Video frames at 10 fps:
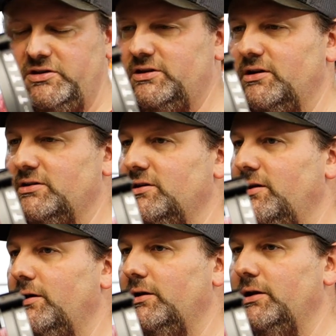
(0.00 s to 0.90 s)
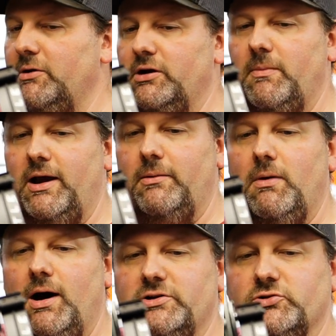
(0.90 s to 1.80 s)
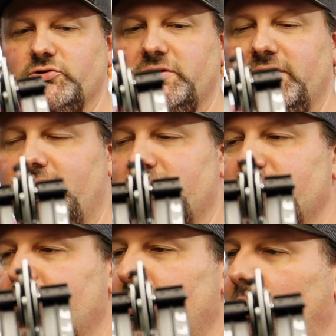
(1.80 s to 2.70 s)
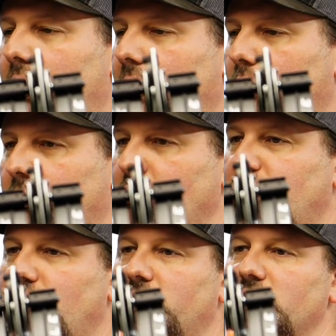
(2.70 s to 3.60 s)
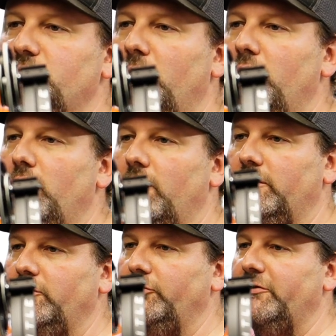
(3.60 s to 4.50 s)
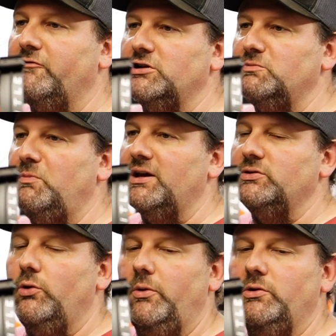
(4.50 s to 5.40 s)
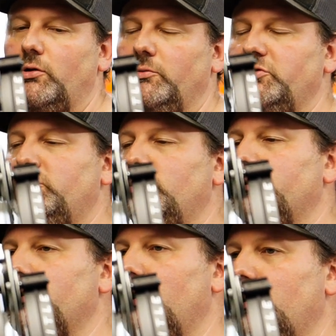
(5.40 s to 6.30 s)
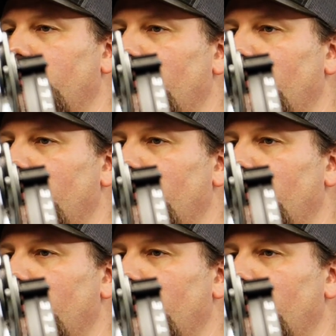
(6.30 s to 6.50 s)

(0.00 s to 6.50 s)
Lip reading: sent us a limited amount of modules and things, we're going to shoot this bow on a little different specs than what we normally shoot our target